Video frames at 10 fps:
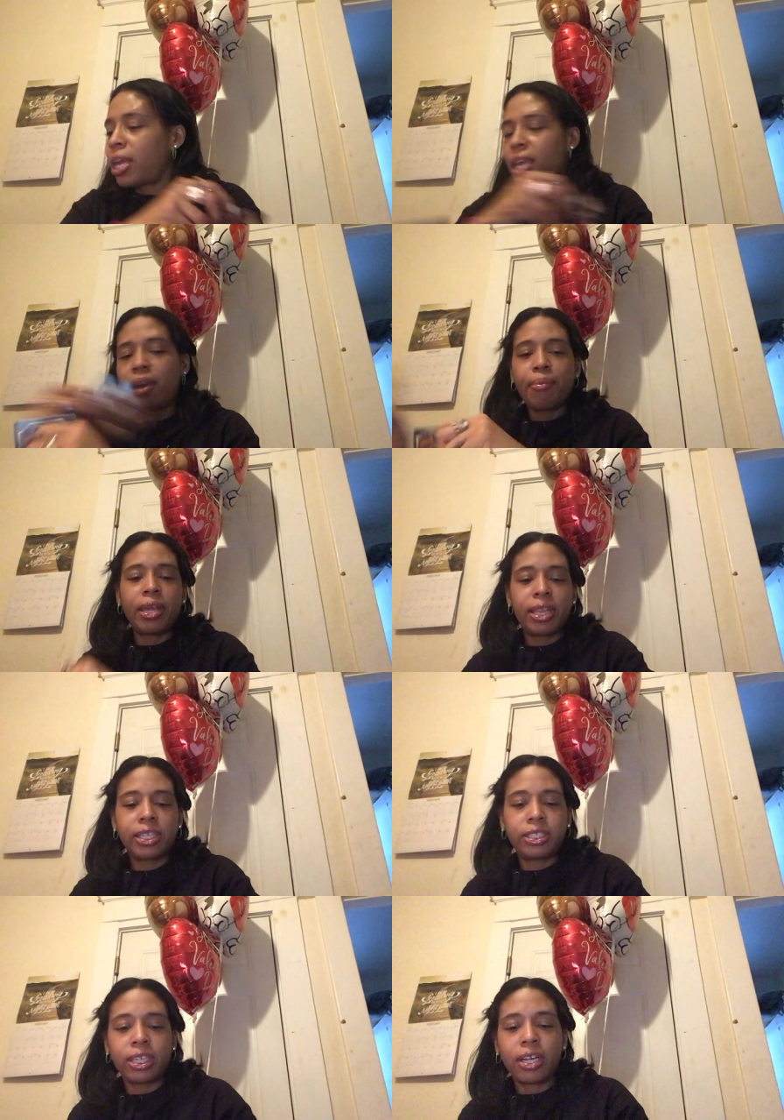I can't make
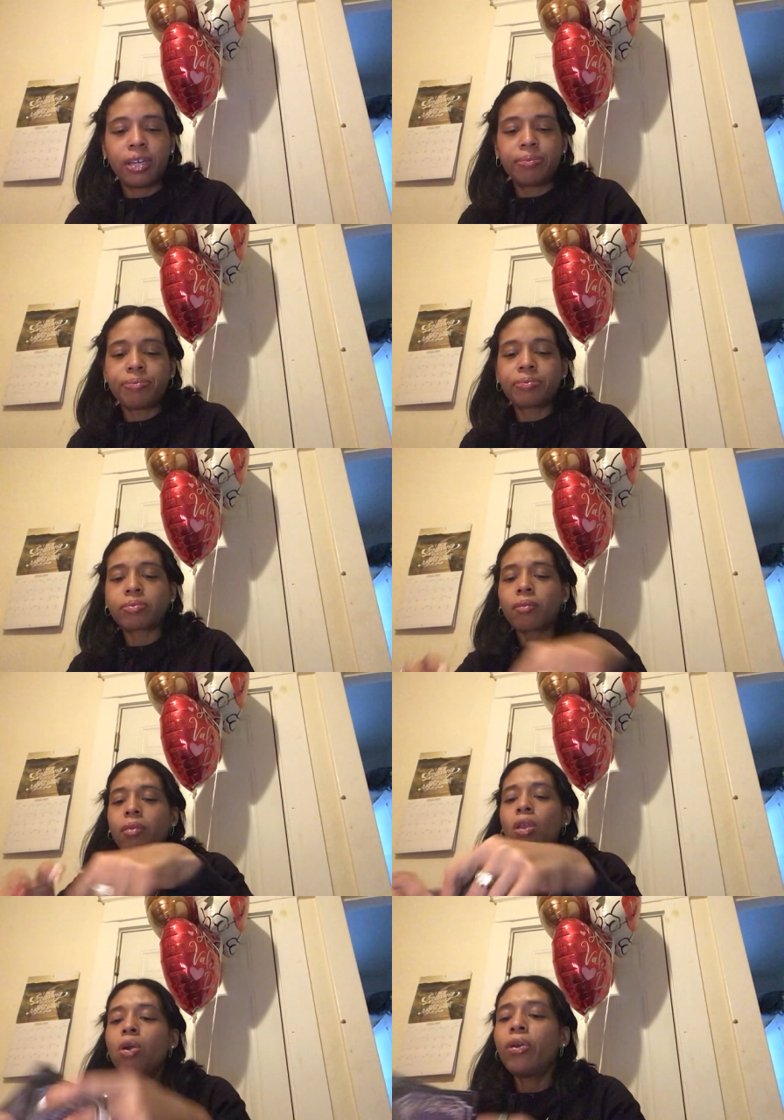this shit up.
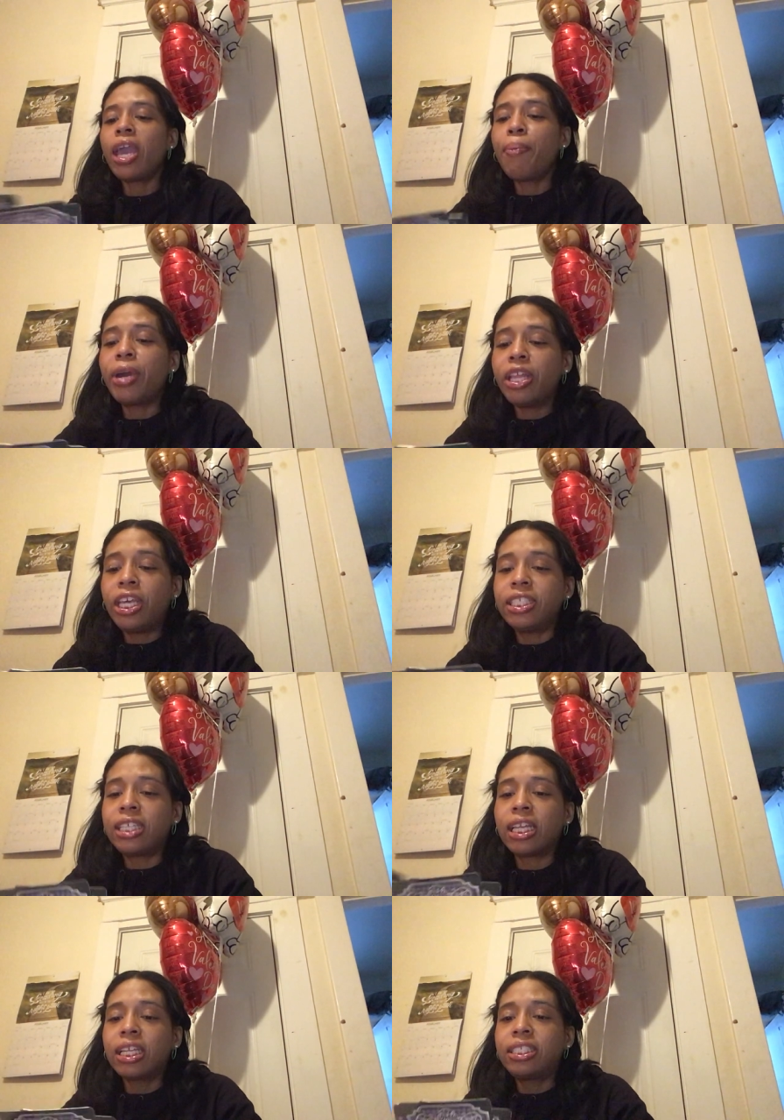Okay, but he's
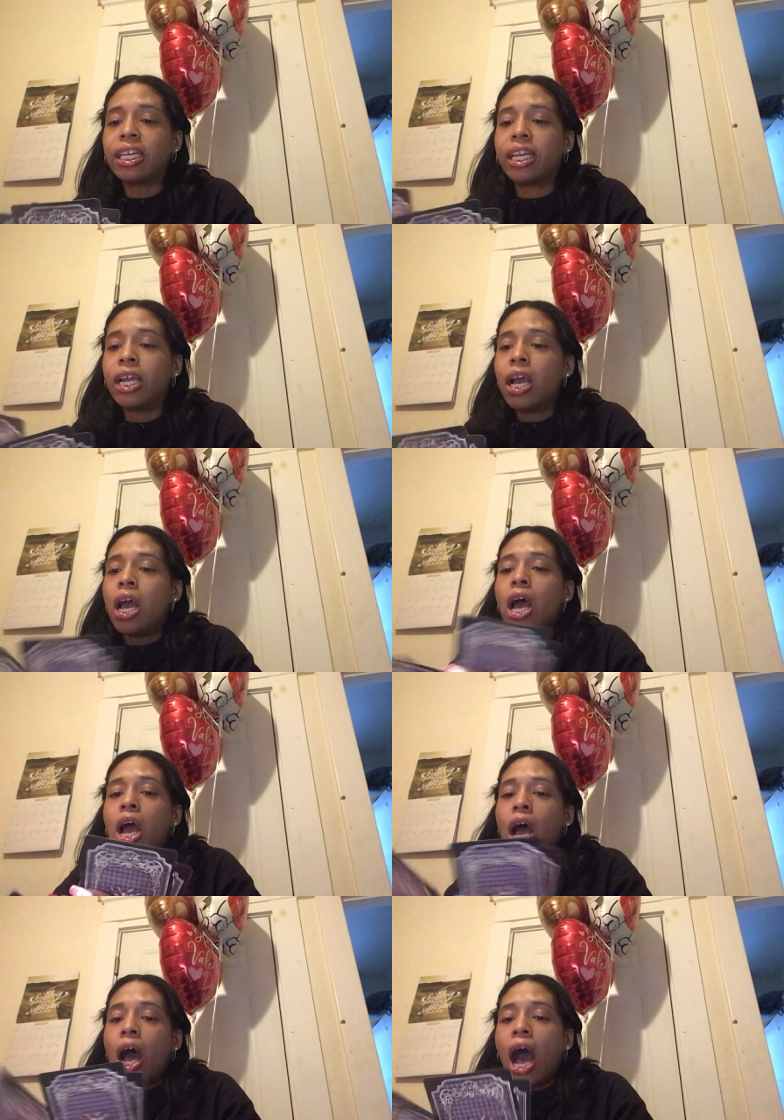saying, listen,
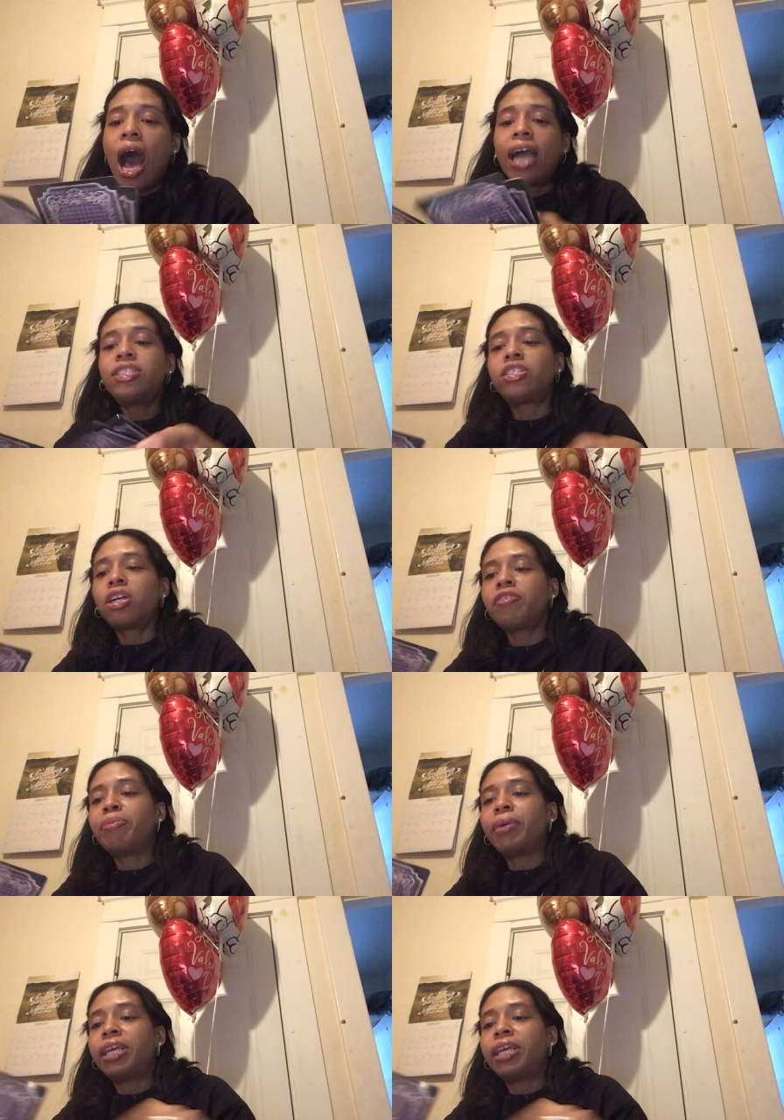I left